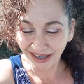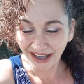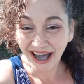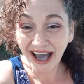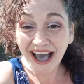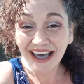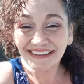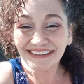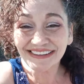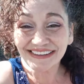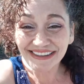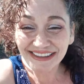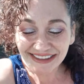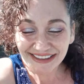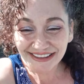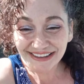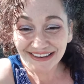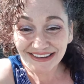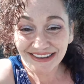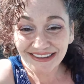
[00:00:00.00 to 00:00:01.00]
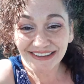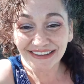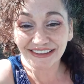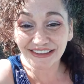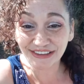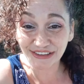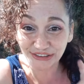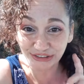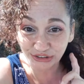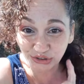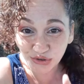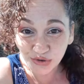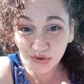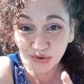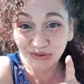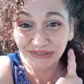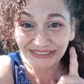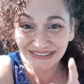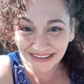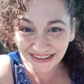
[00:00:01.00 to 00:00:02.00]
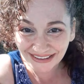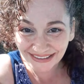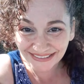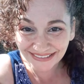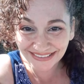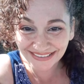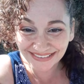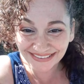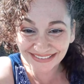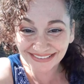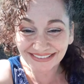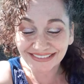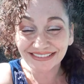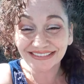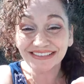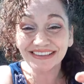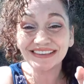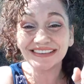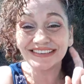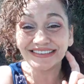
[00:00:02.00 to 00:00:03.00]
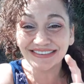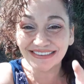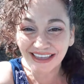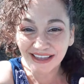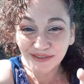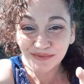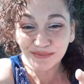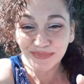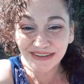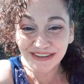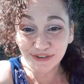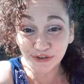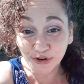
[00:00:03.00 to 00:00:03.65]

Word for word: I need you dicks to send me